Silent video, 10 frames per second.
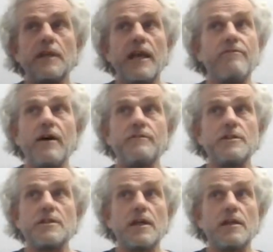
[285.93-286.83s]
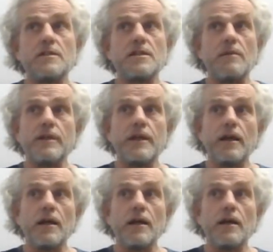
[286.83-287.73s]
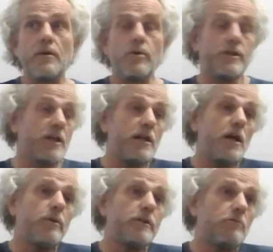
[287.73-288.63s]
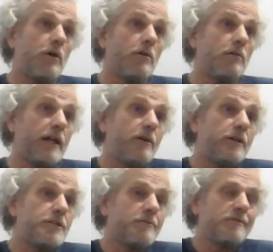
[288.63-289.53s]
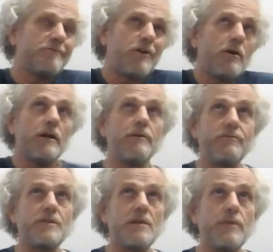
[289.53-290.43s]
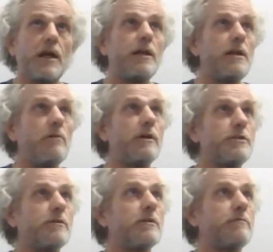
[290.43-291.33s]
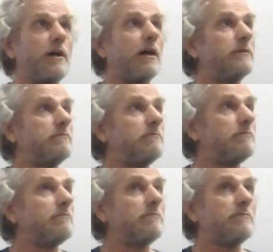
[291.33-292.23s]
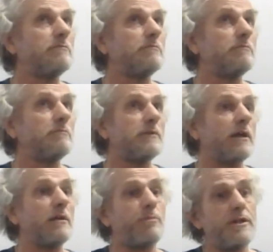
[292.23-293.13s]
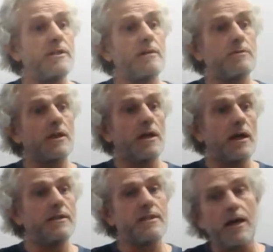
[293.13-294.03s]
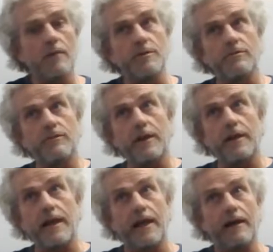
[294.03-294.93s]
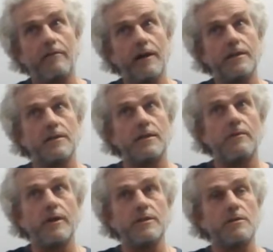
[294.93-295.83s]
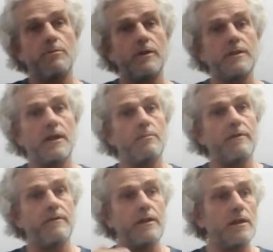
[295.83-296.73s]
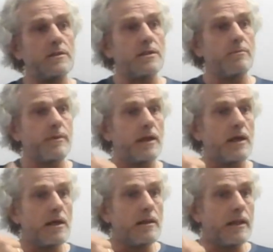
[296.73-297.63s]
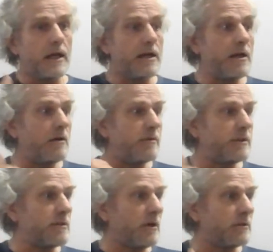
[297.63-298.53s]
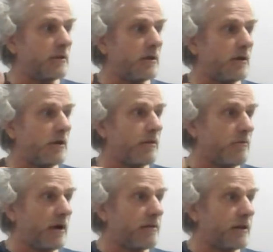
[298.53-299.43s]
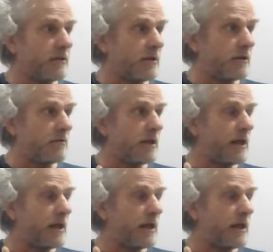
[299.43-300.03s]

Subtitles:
if I've just done something which I know is wrong, I know I should was wrong, it's something I know I shouldn't have done. And the precepts are guides to help us figure that out, right? So they're ways to point out. But if I've done something that I know is not the right thing to do,